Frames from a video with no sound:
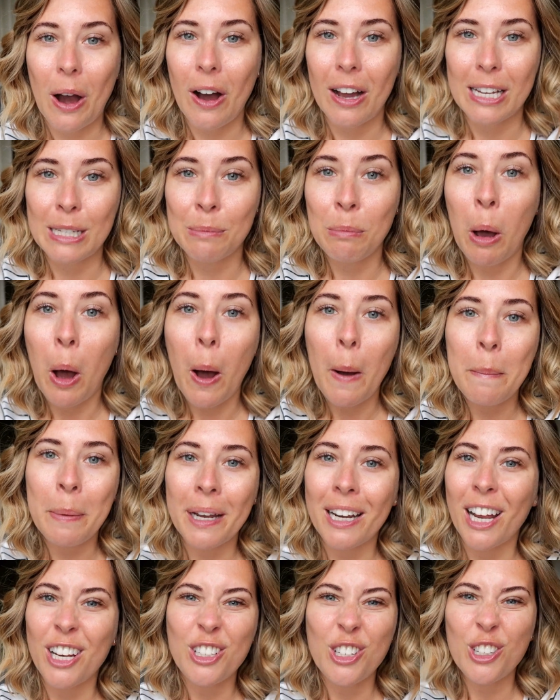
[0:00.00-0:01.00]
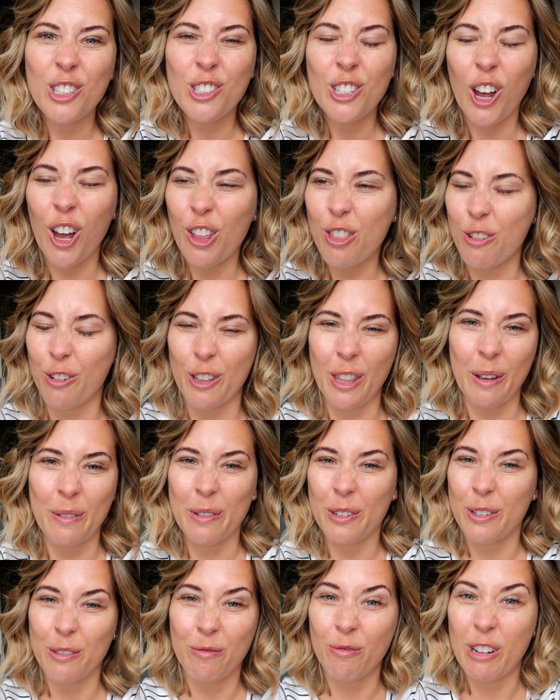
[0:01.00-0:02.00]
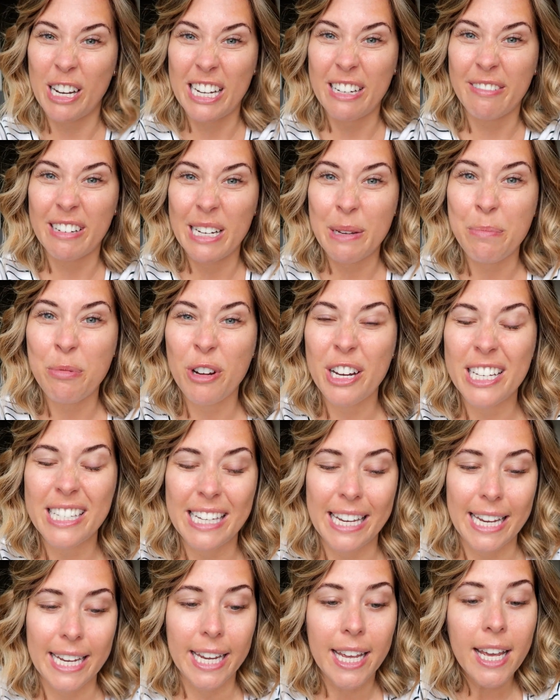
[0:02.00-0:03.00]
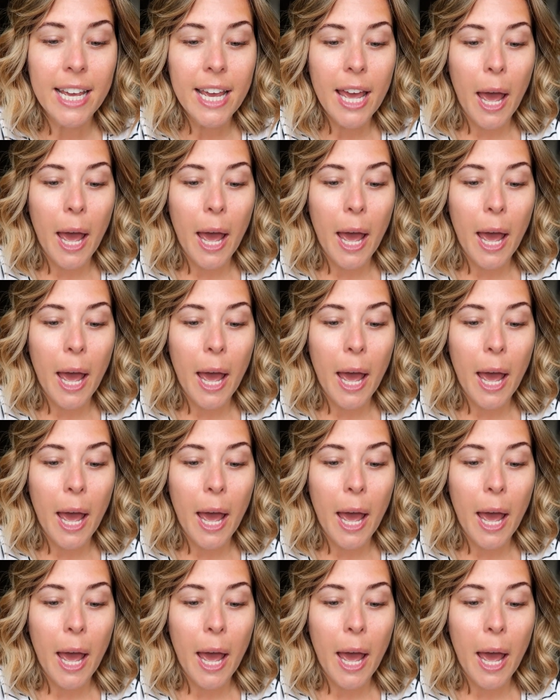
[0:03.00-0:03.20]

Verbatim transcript: your eyes pop. And I just, I thought they were really, really pretty.